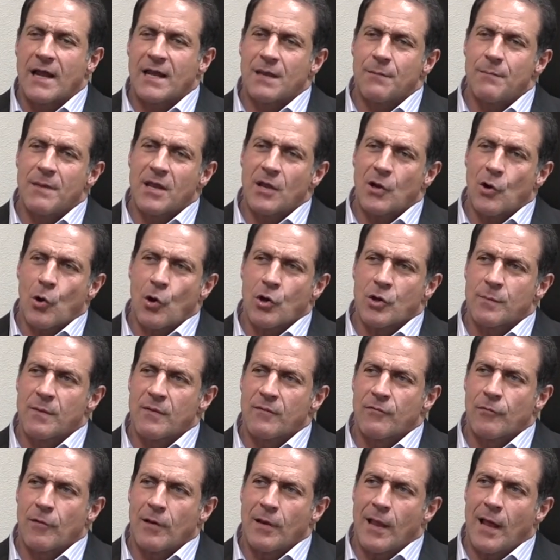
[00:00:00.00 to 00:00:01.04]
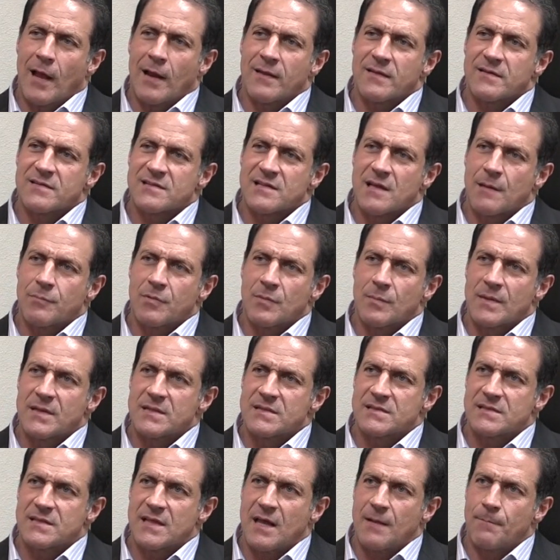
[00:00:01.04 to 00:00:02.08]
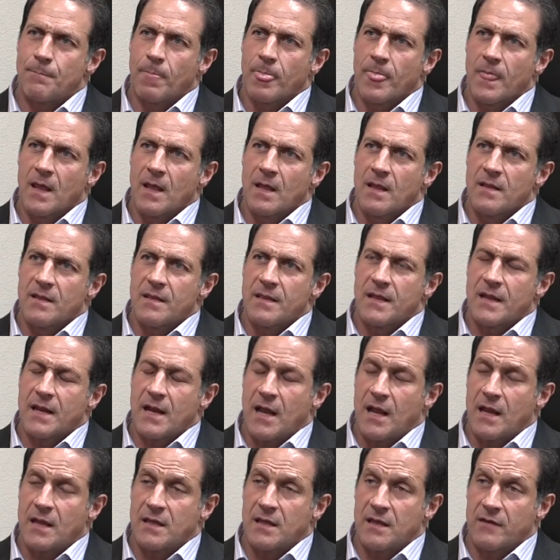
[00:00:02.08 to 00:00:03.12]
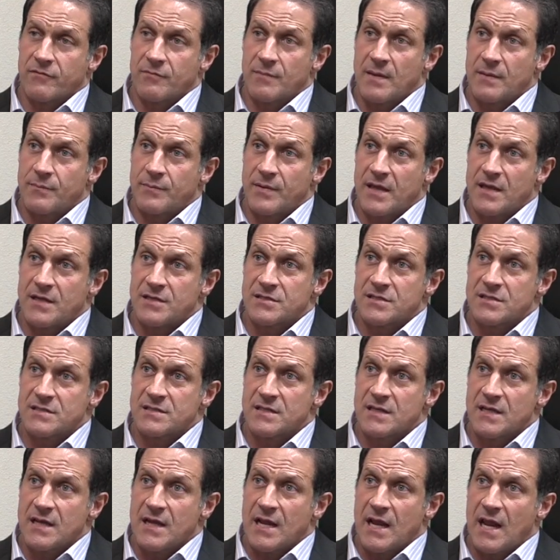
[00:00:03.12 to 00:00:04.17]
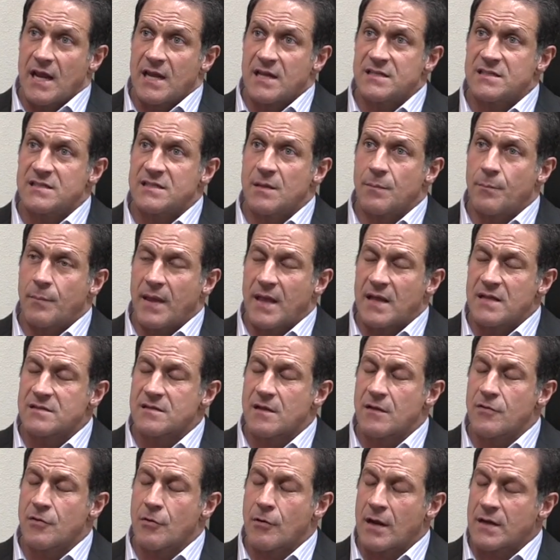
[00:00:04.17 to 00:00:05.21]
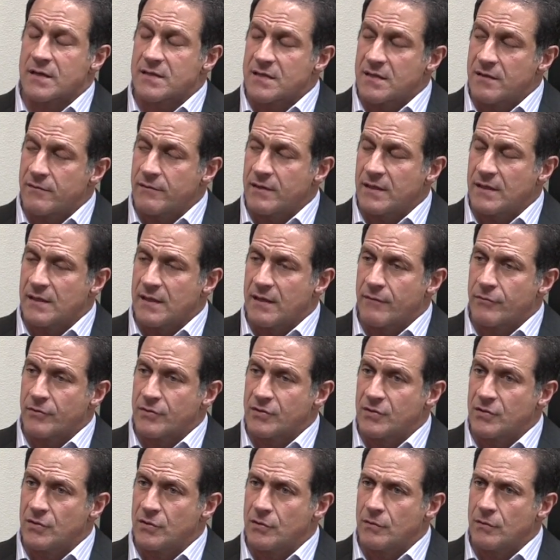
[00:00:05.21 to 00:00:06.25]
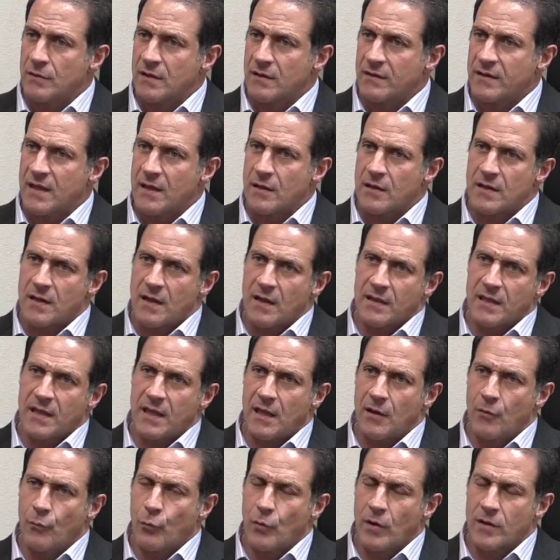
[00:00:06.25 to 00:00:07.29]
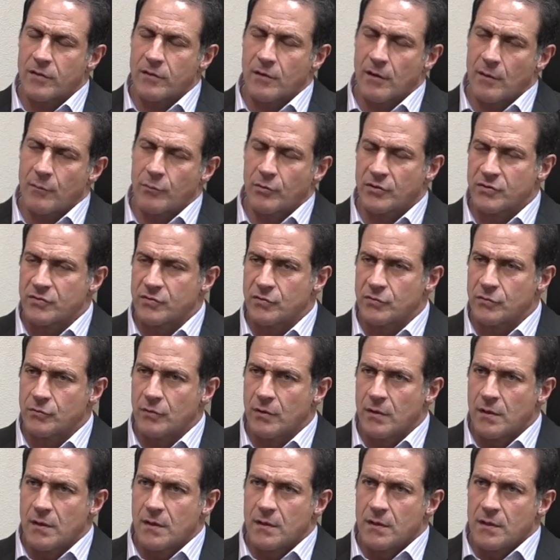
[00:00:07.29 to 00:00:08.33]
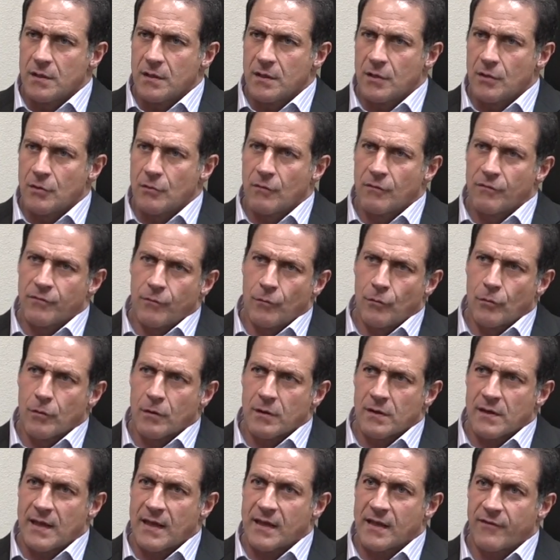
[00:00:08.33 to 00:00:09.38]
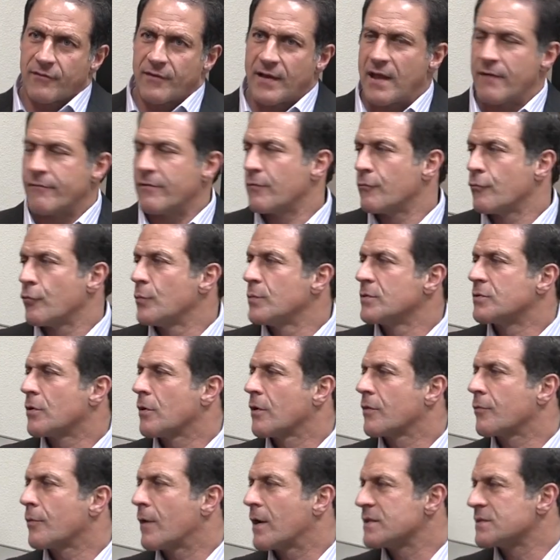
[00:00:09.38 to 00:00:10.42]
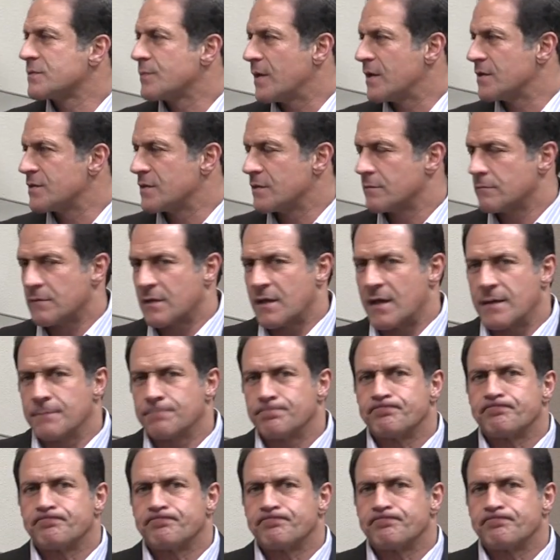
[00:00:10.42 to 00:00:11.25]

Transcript: can make an argument for a lot of those supplements that I give my patients, and it just depends on their activity level too, and again what they're able to afford. Like if I have a rheumatoid arthritis patient, okay?